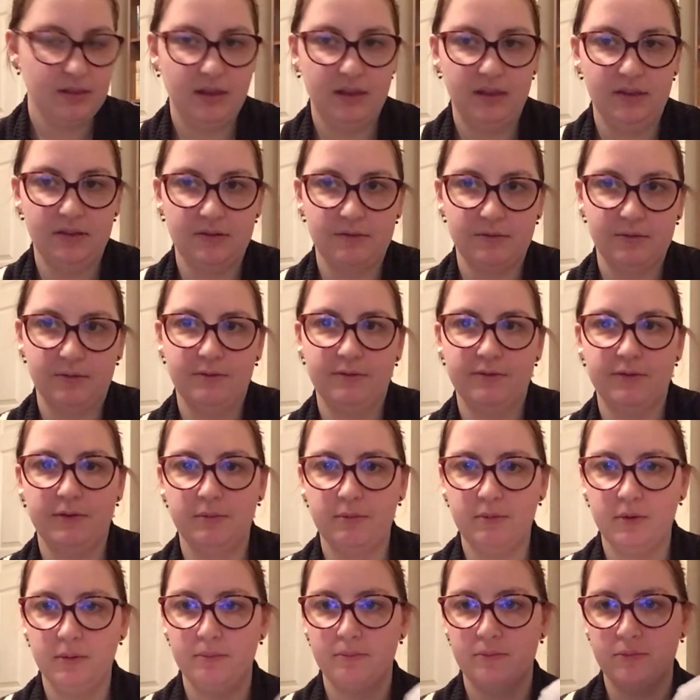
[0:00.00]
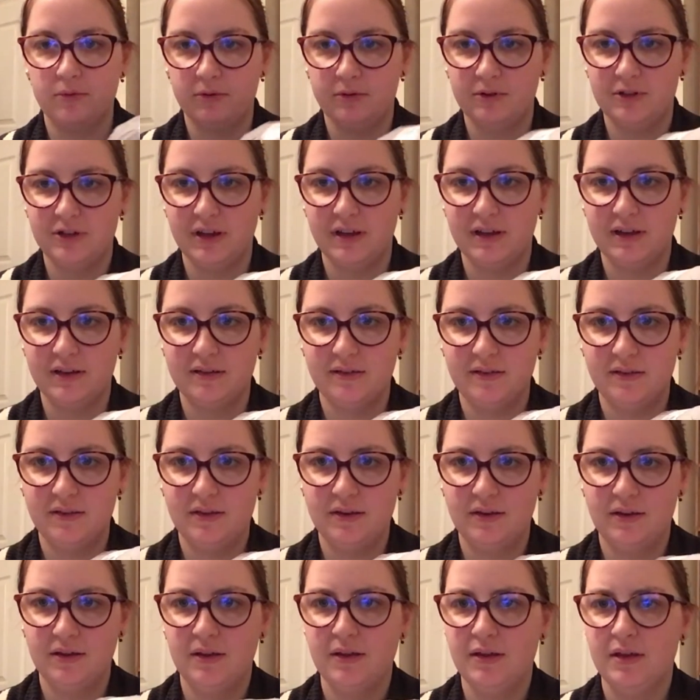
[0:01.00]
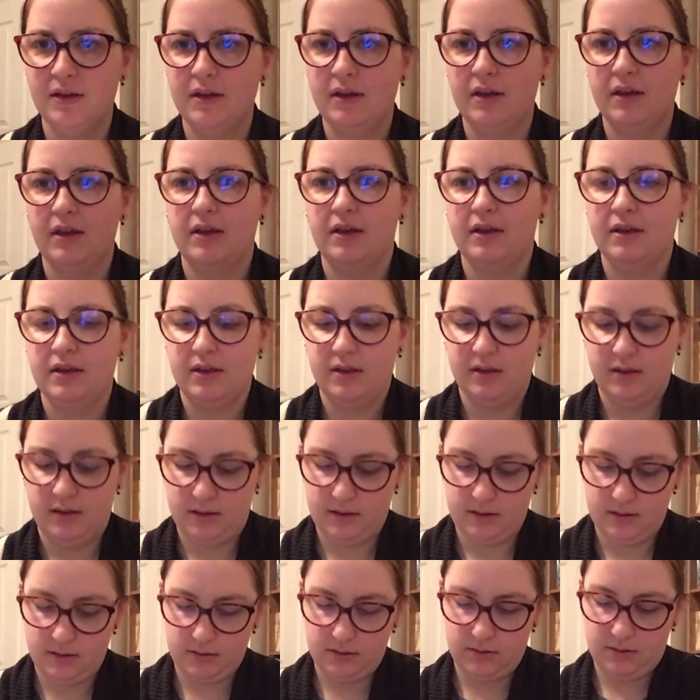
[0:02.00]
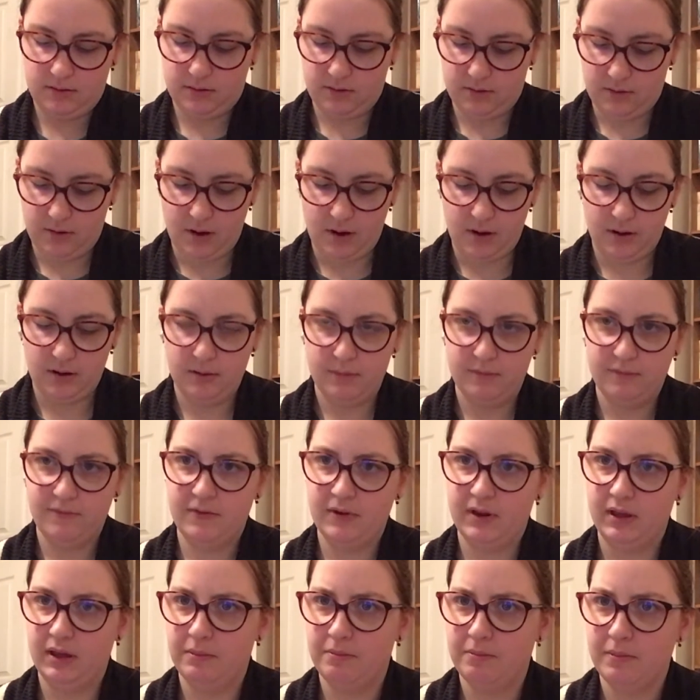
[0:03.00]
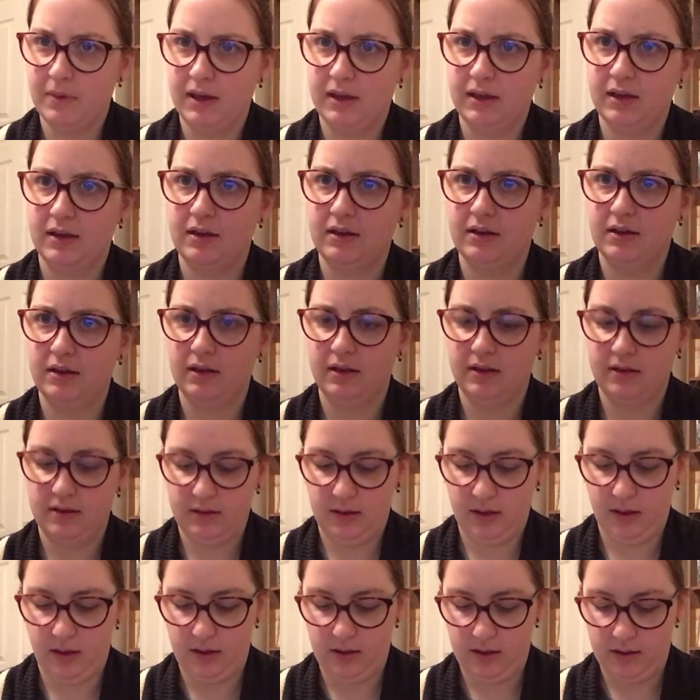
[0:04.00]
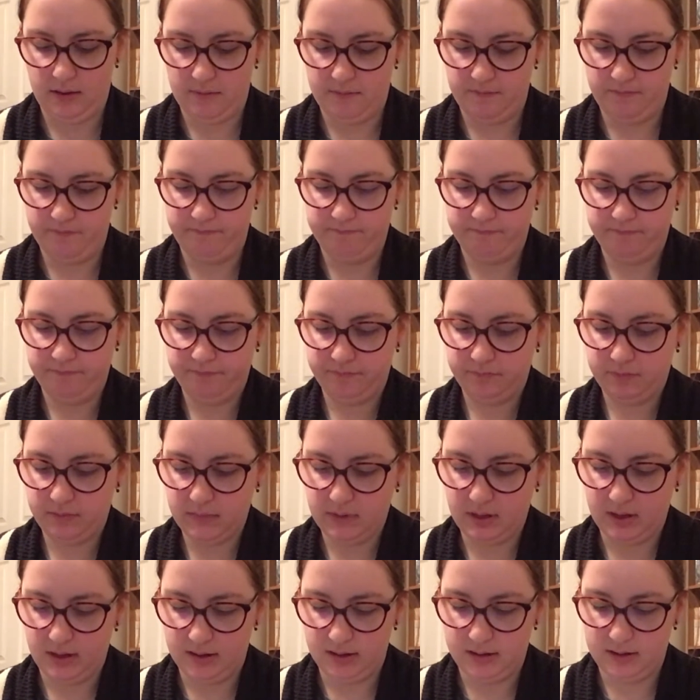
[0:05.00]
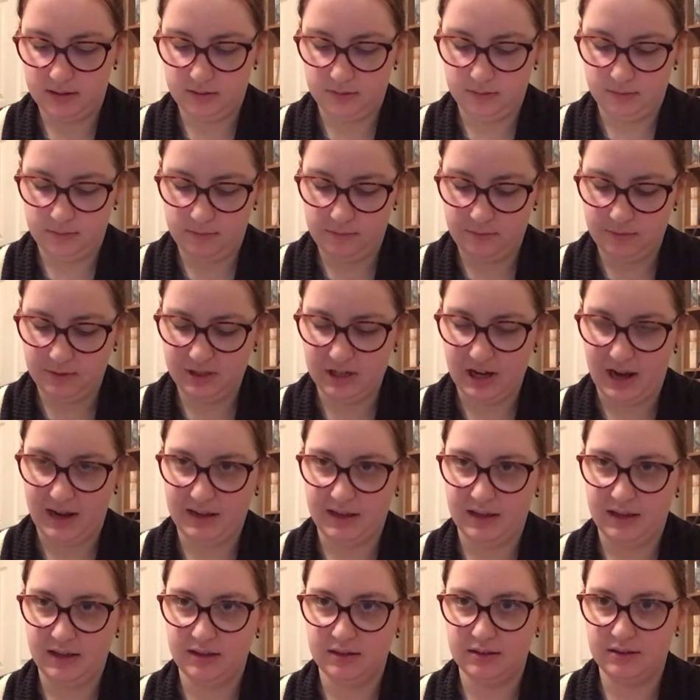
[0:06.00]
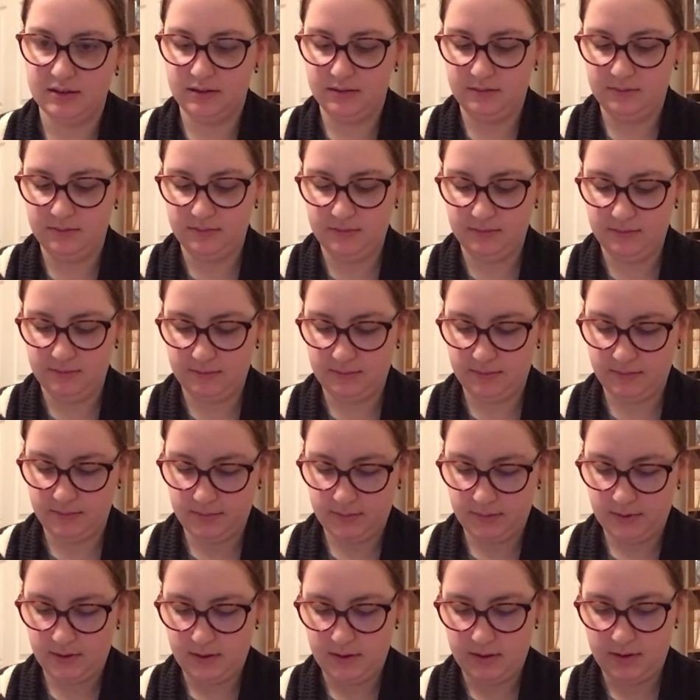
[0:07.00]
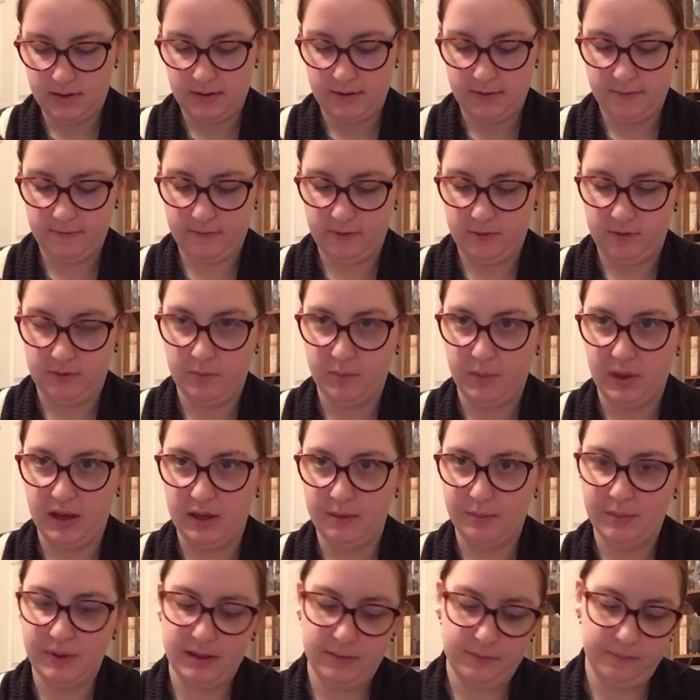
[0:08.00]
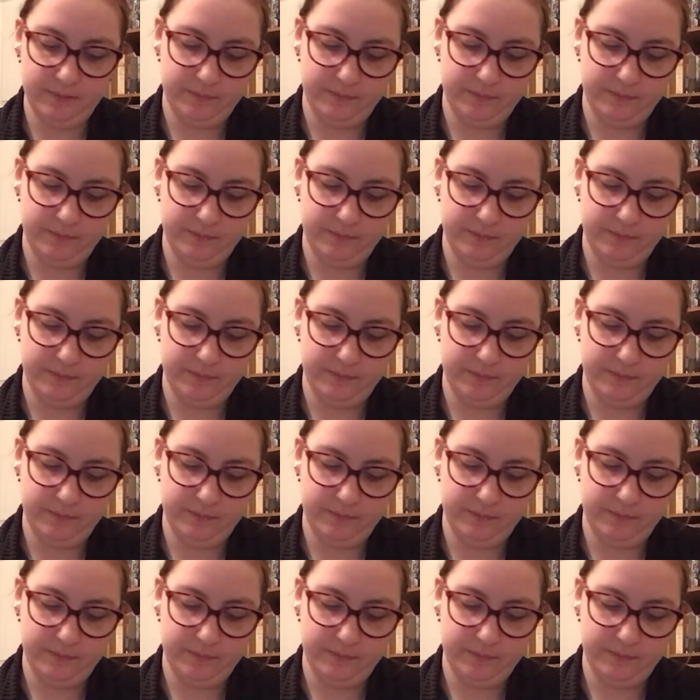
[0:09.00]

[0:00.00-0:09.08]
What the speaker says: are all for one project to hopefully make a little jacket for a baby.